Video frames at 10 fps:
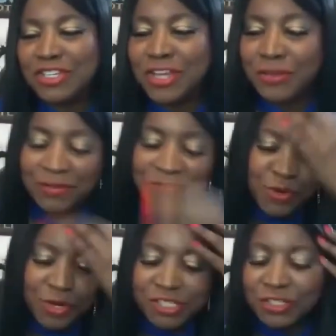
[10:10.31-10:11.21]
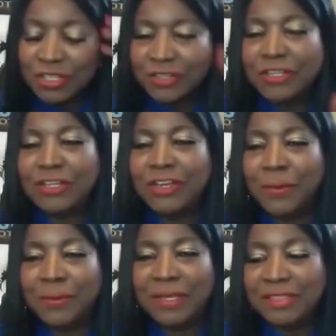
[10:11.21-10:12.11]
Of course,
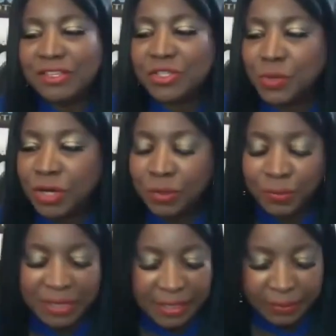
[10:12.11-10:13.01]
in this world,